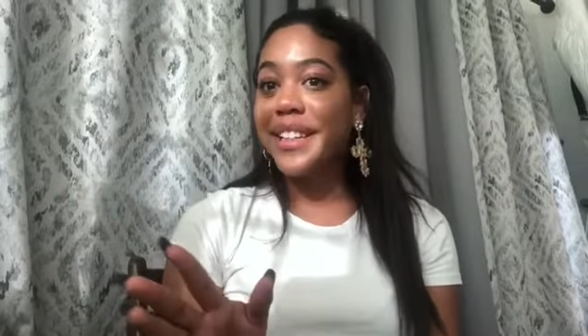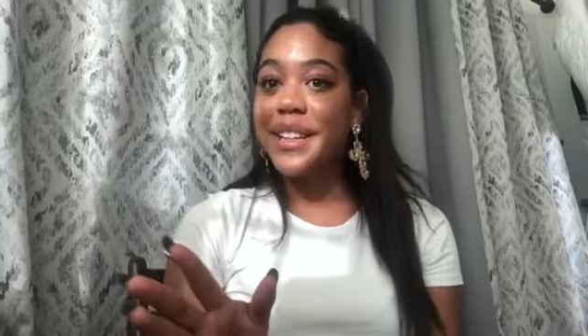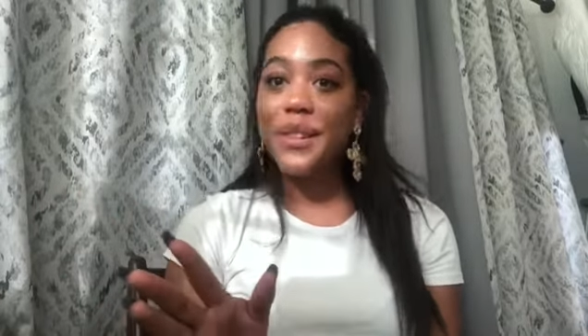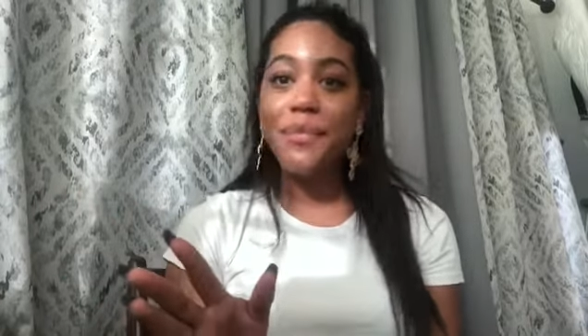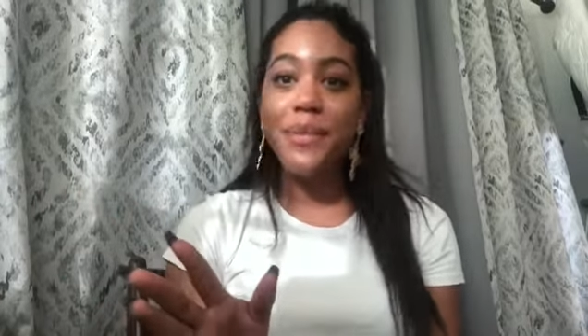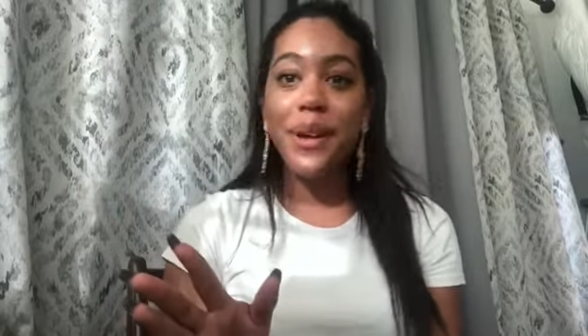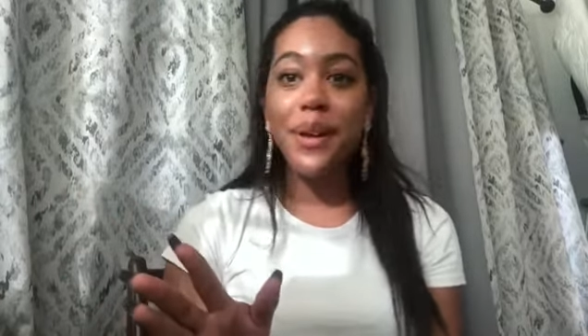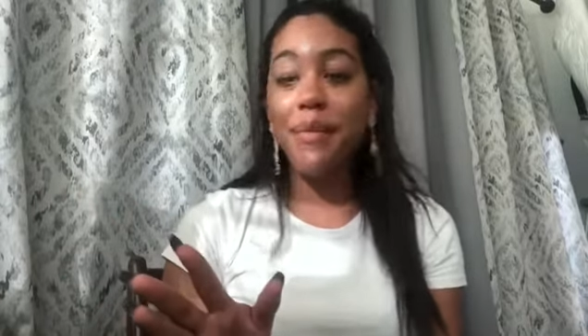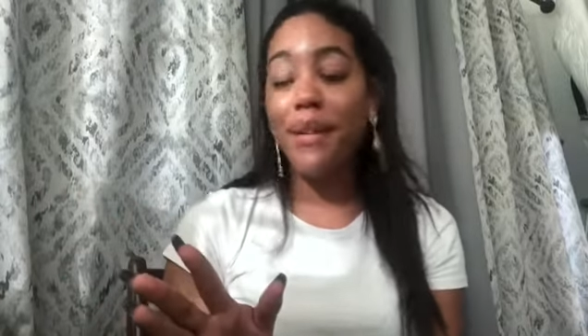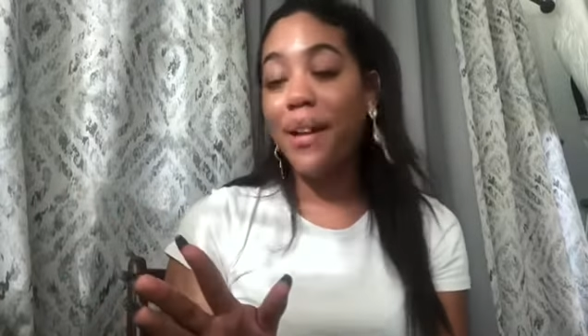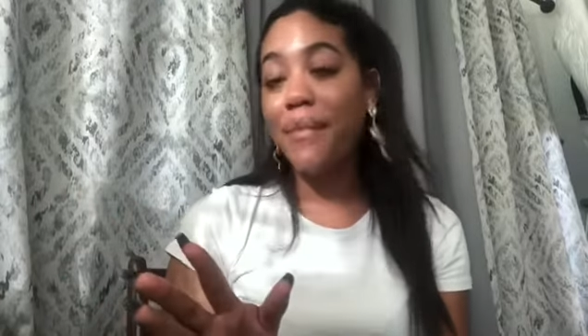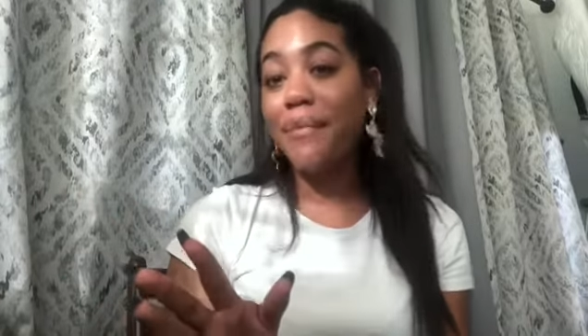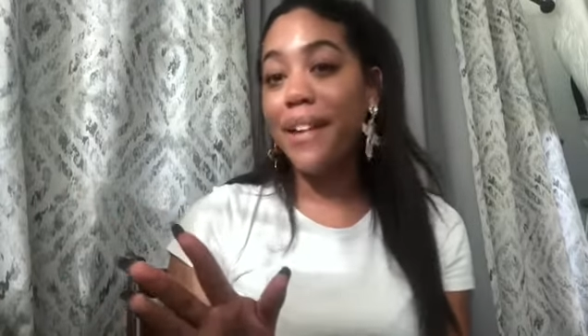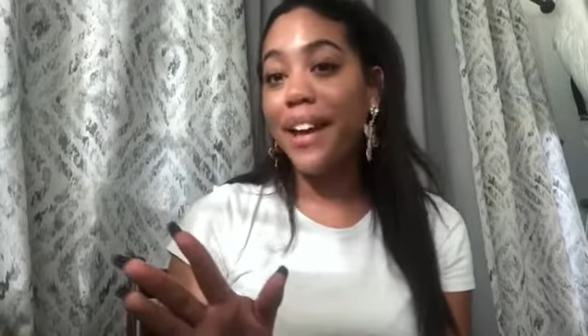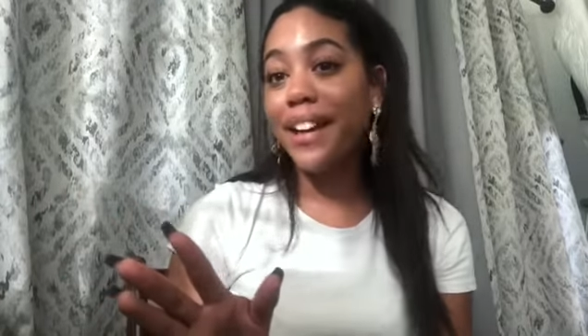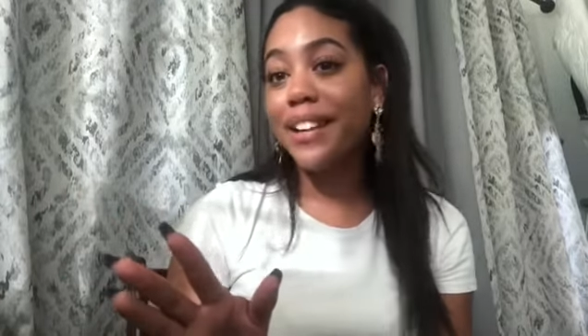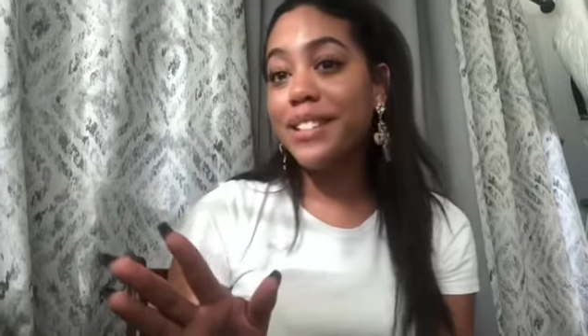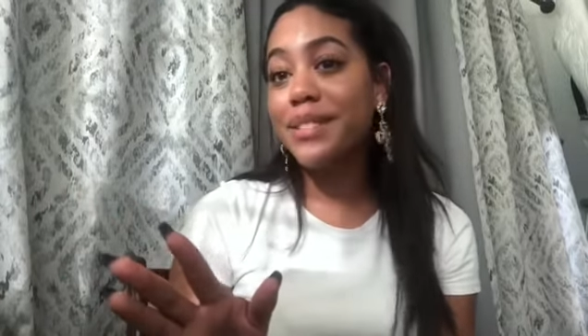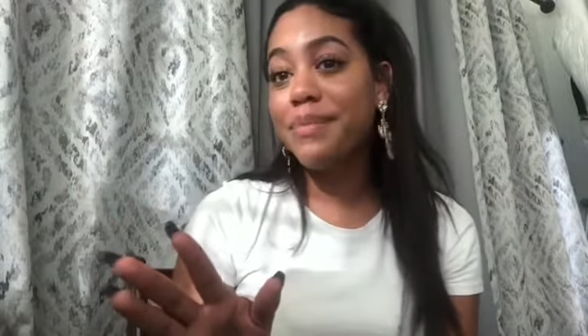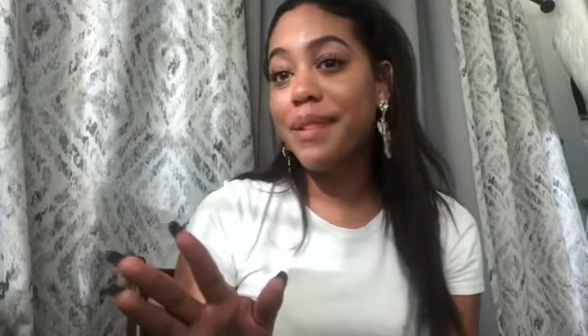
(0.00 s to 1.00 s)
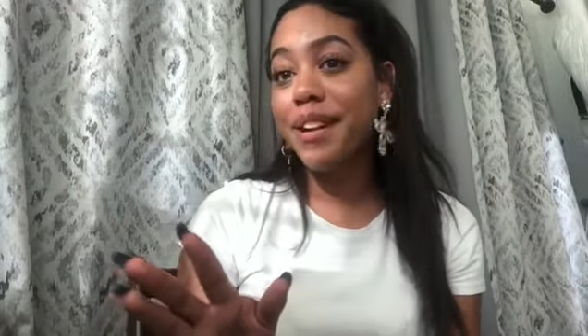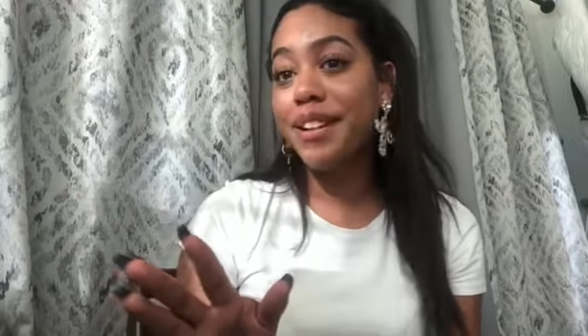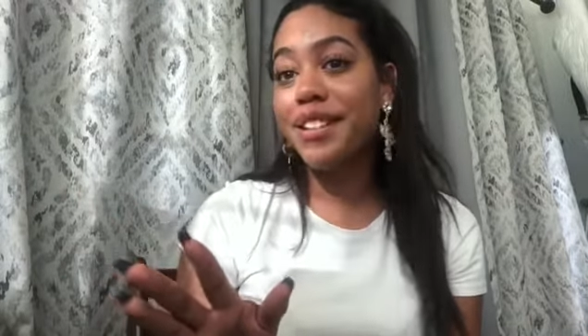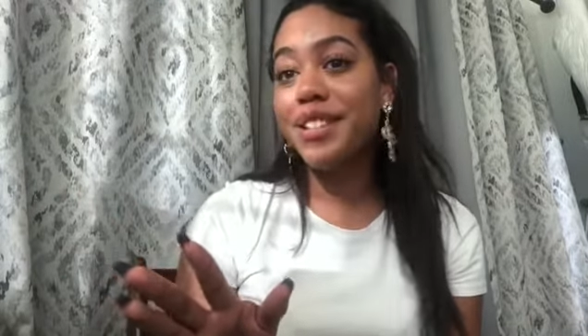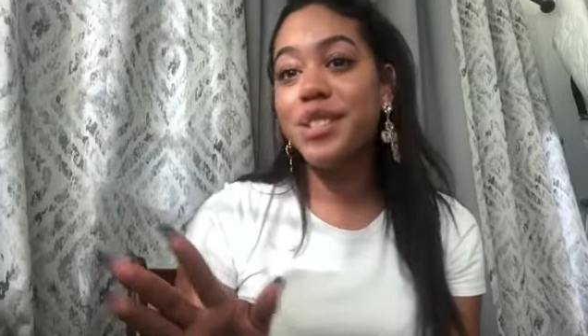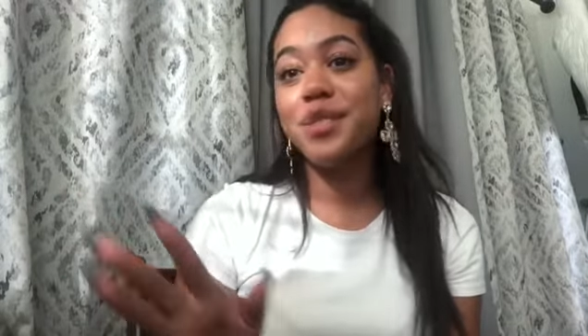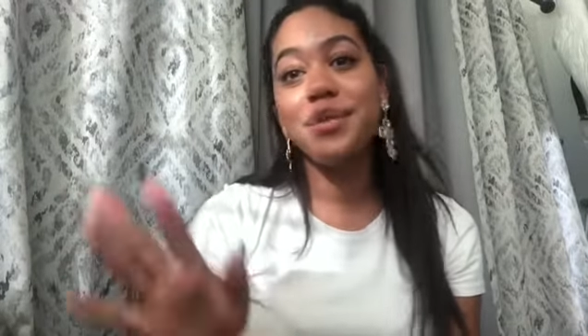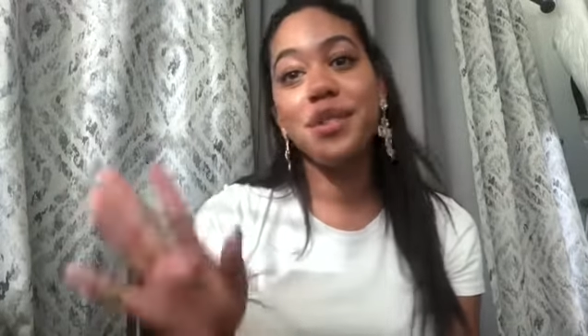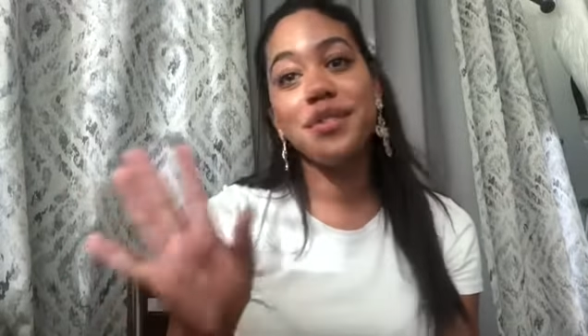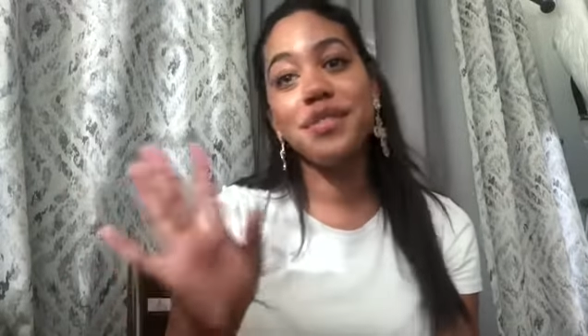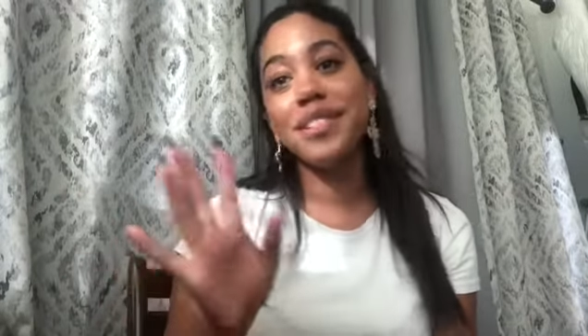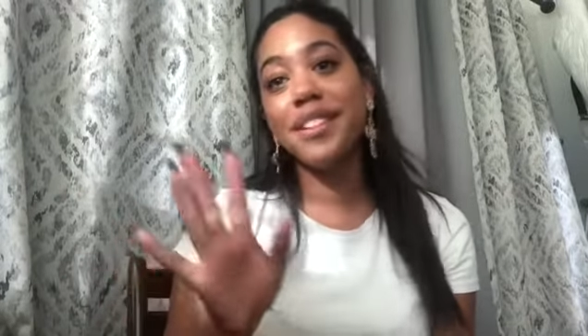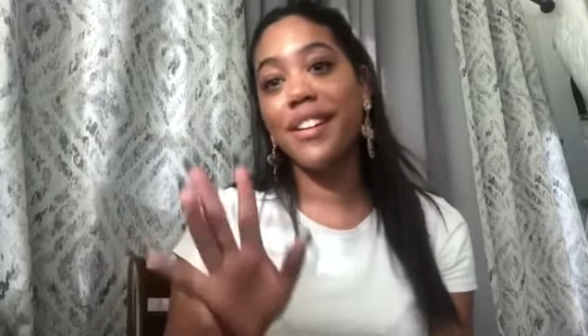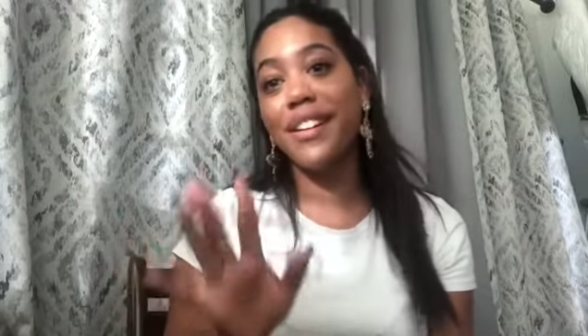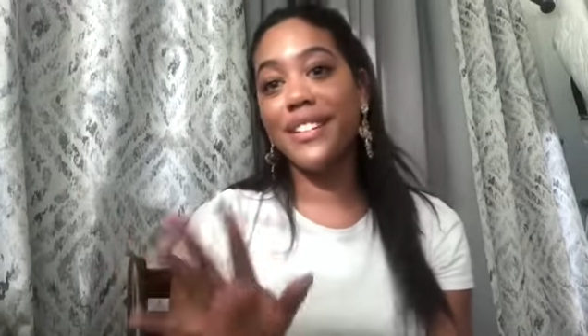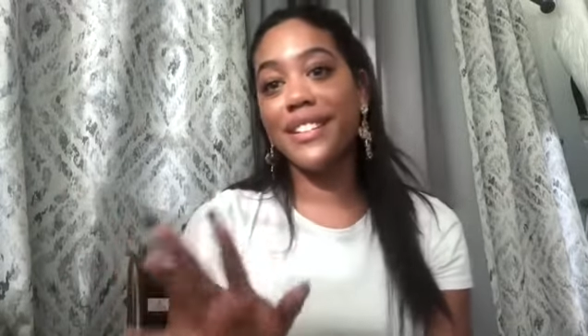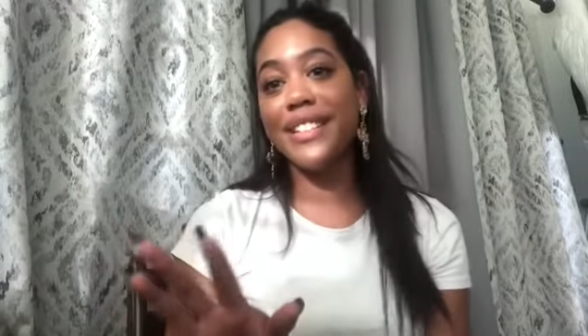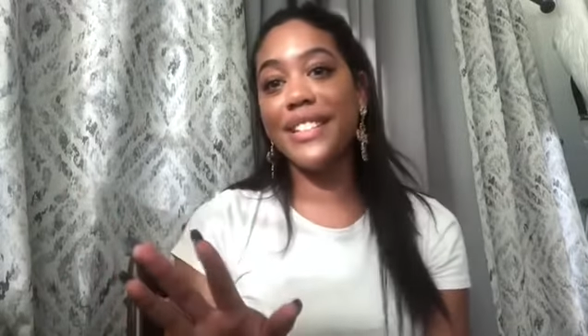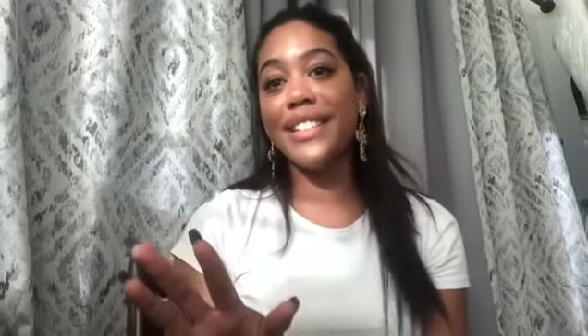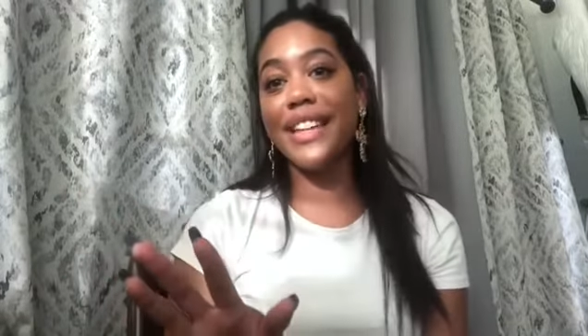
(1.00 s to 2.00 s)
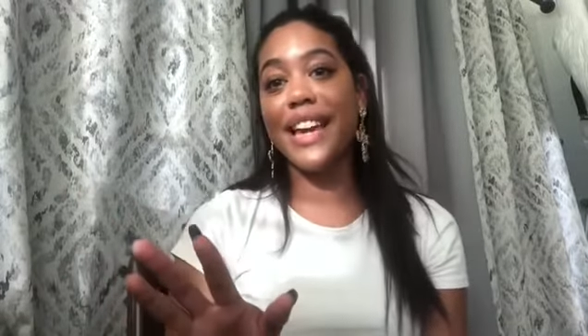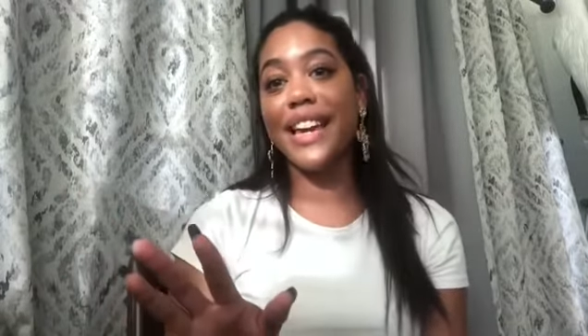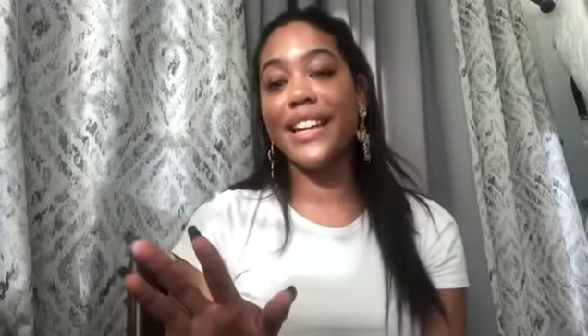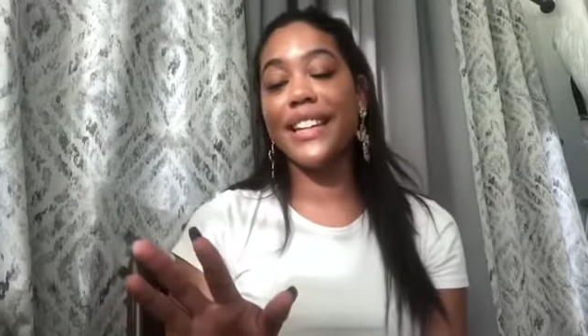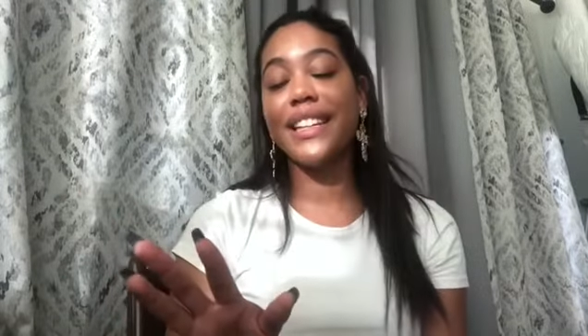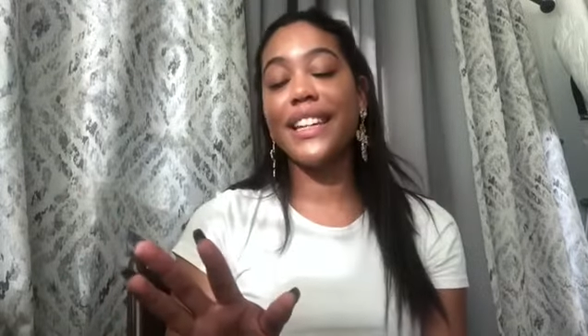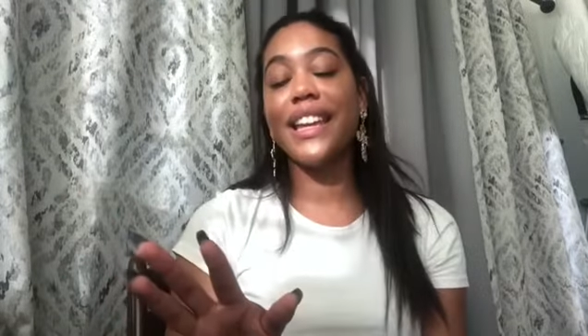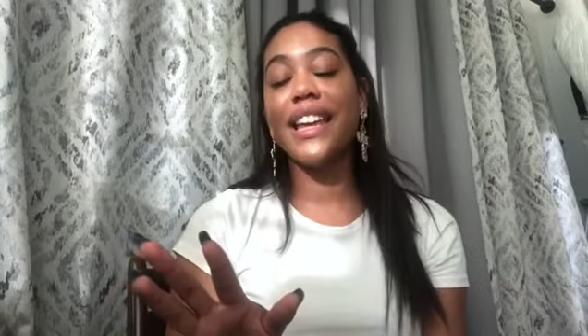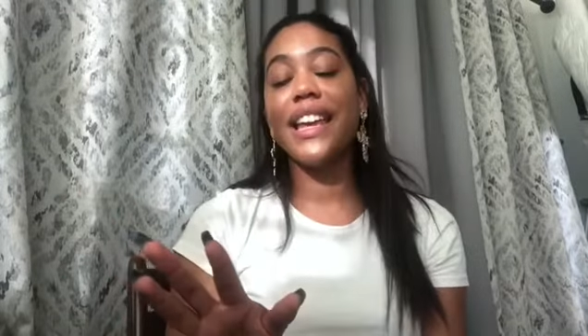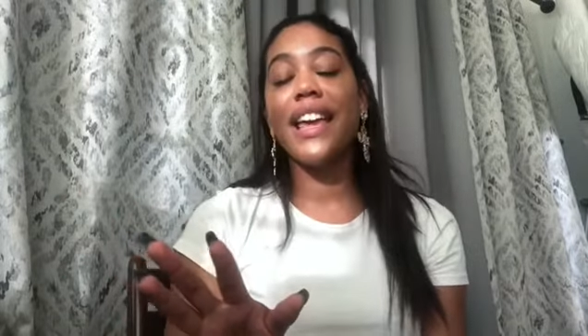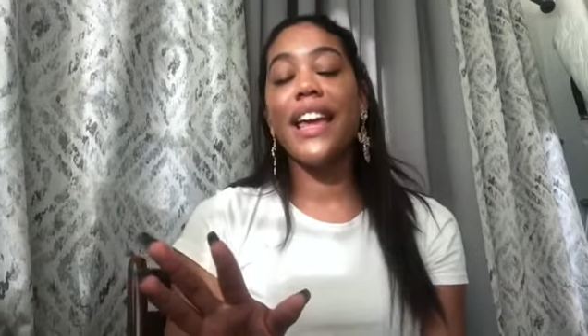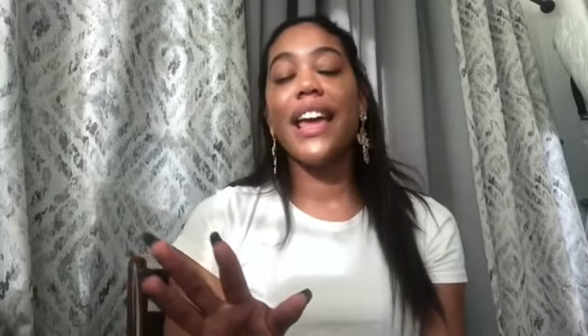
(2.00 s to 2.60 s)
little bit about my experience with Talk to Dan.